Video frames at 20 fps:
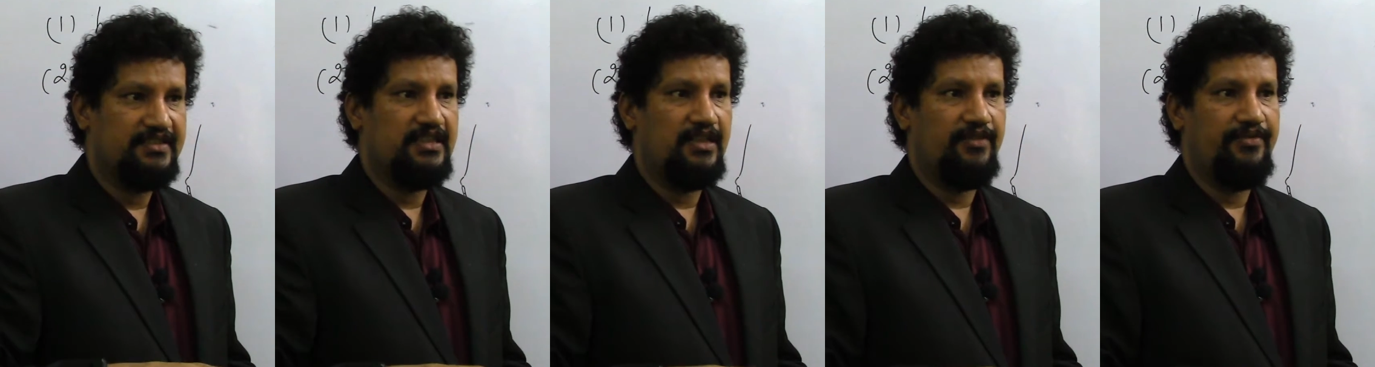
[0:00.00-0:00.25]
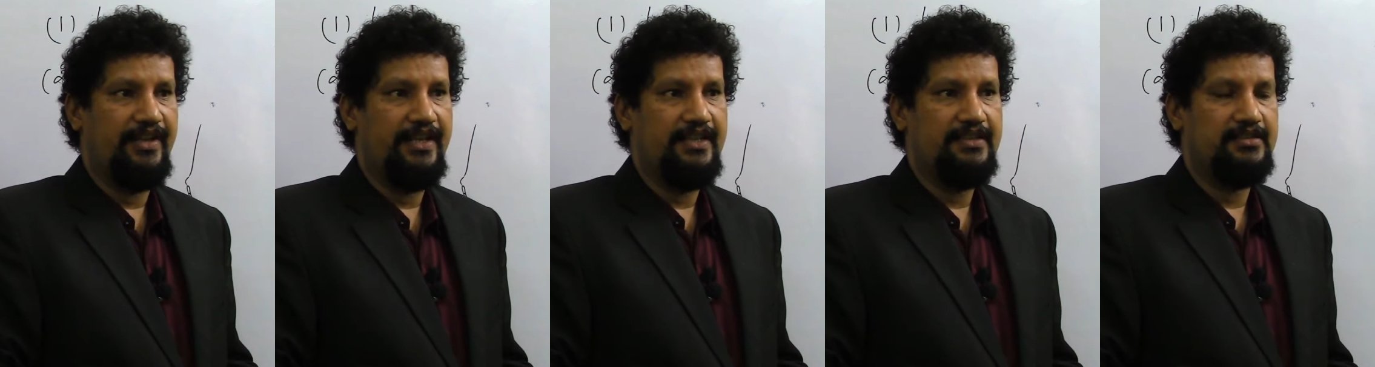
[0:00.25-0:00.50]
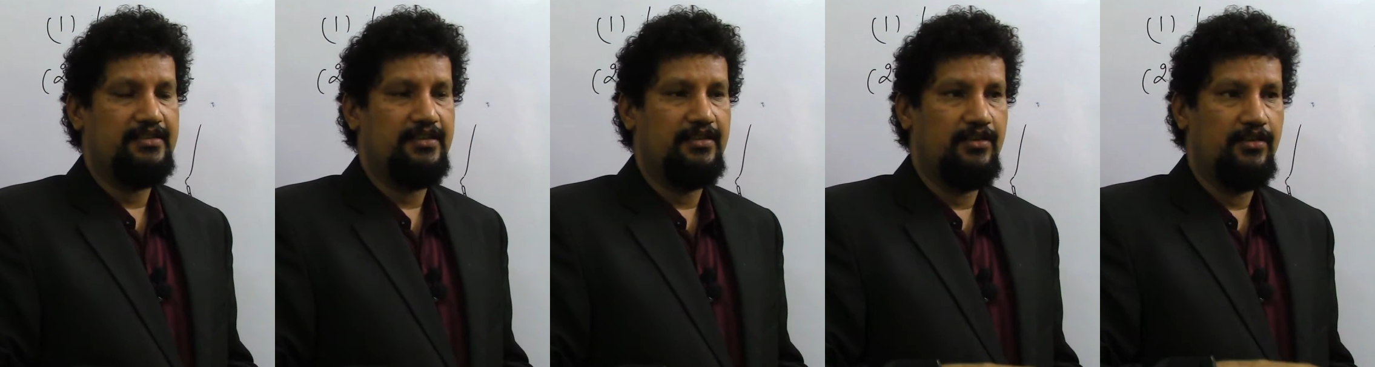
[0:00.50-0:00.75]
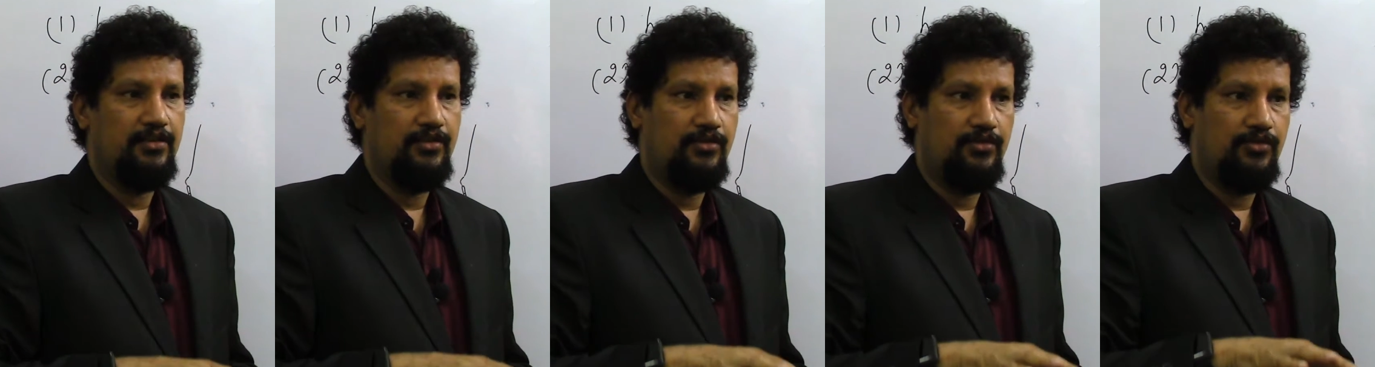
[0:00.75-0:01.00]
surface
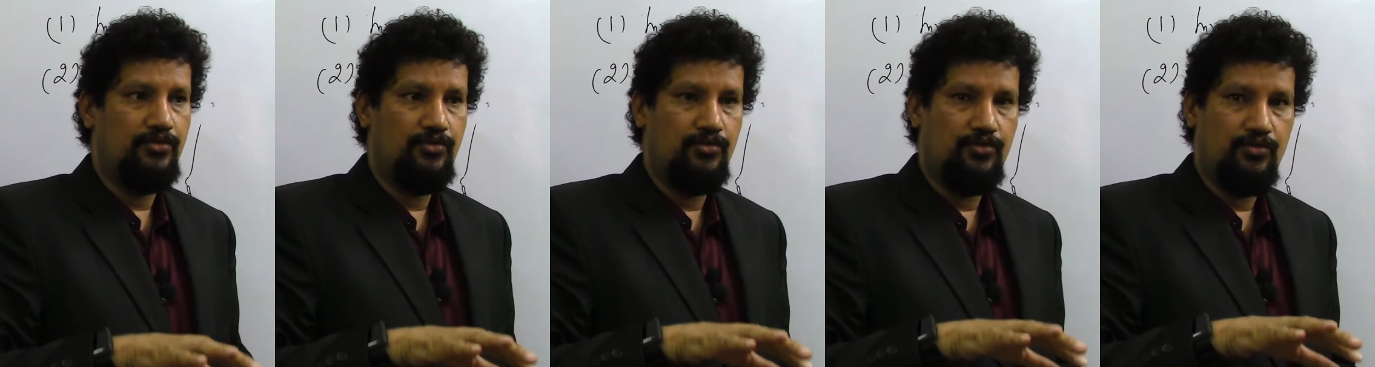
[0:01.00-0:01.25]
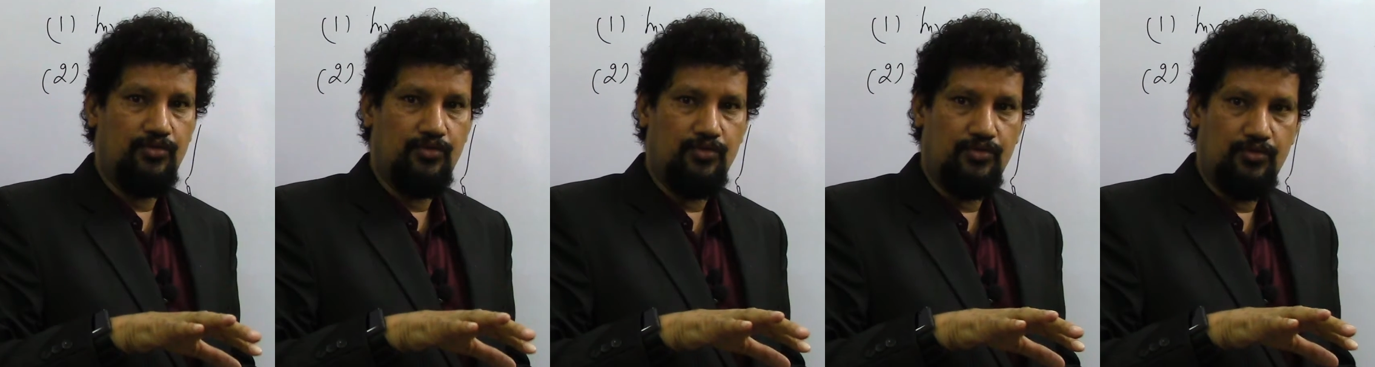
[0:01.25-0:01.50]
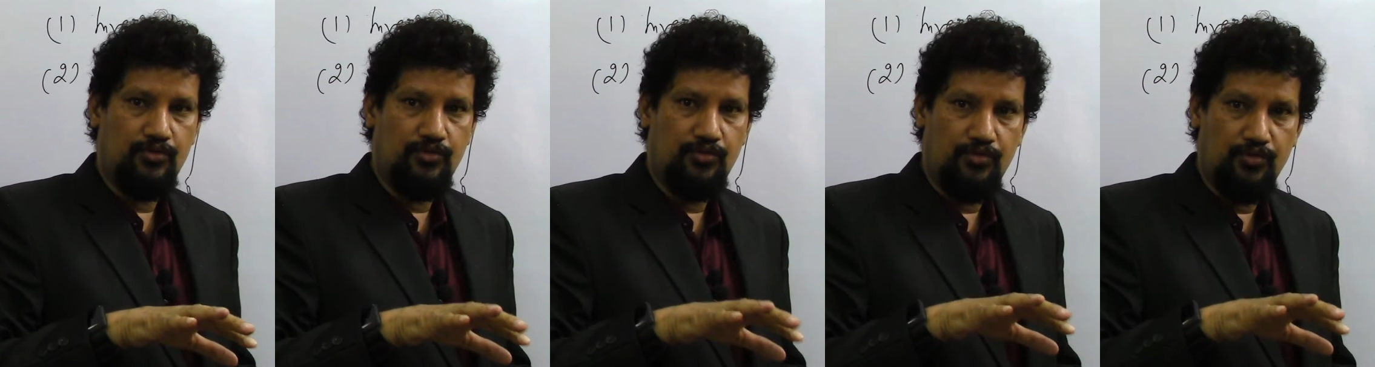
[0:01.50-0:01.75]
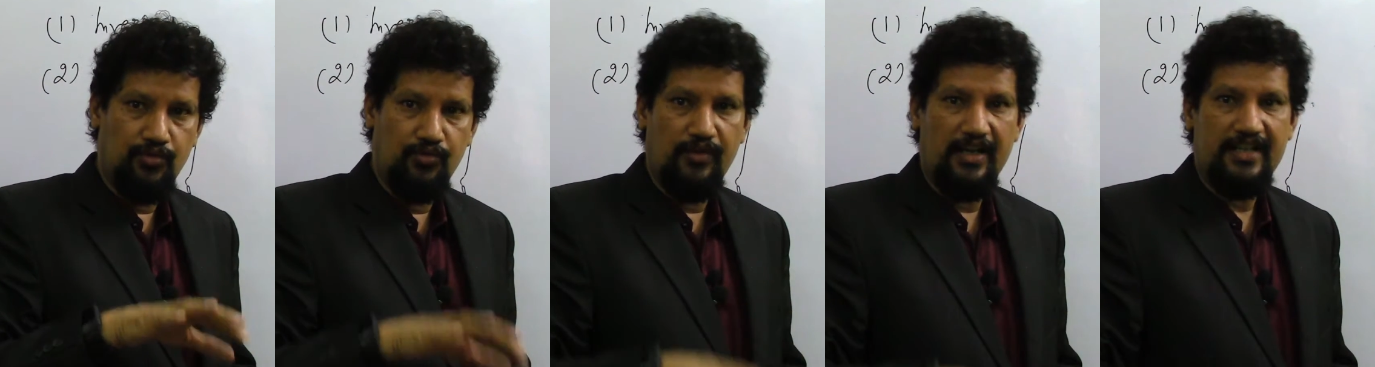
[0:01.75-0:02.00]

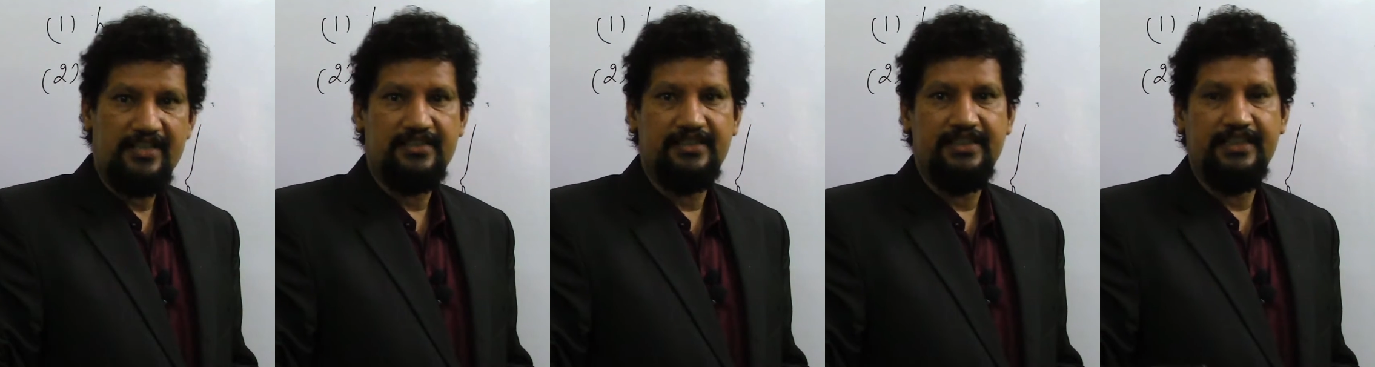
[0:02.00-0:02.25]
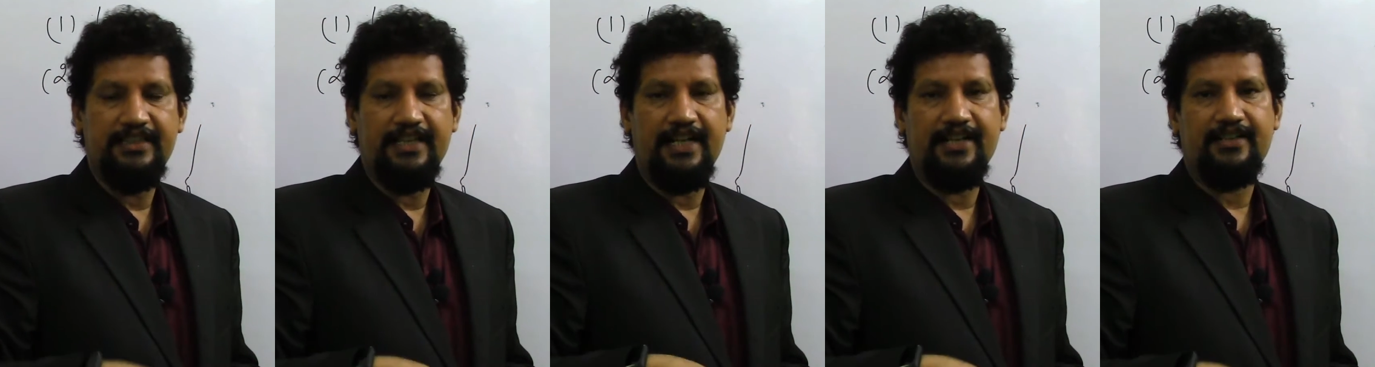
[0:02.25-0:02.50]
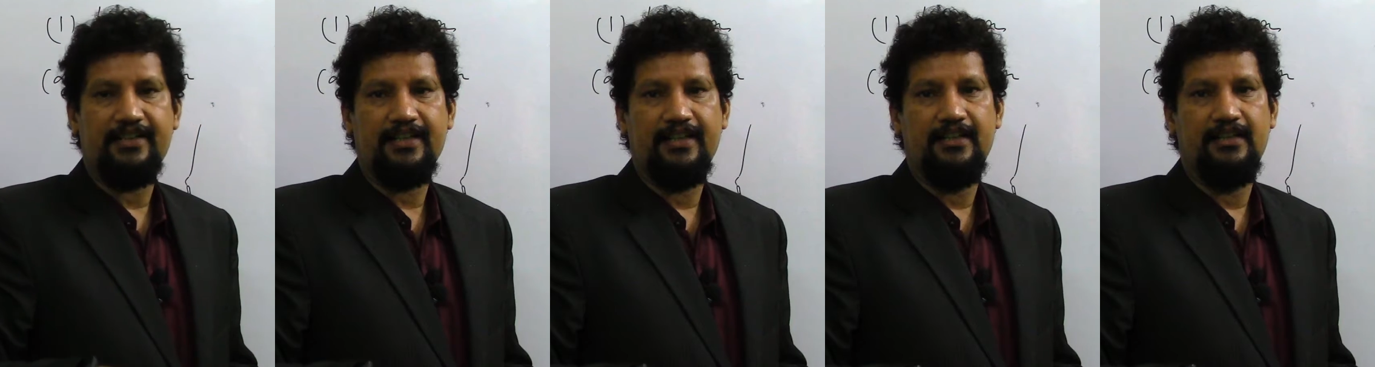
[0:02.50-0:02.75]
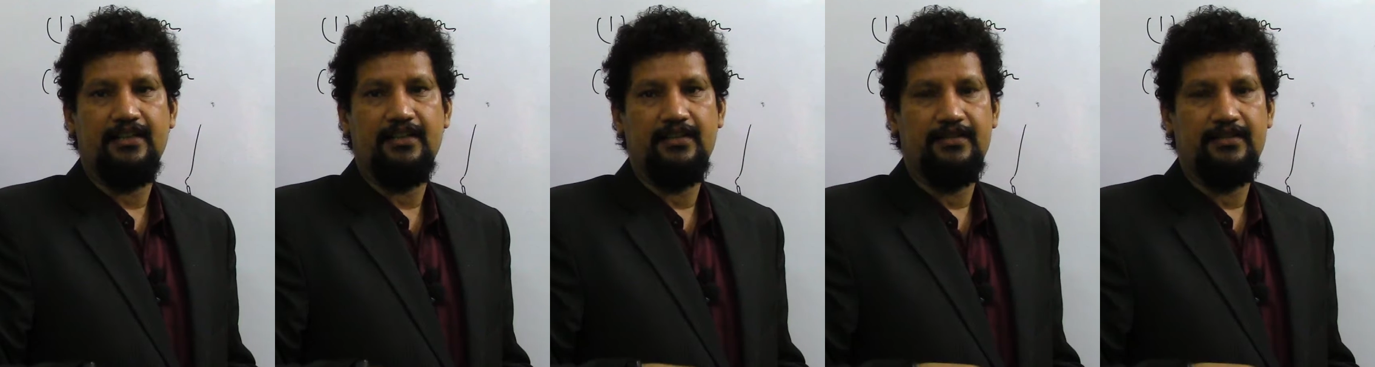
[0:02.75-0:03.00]
towards the lateral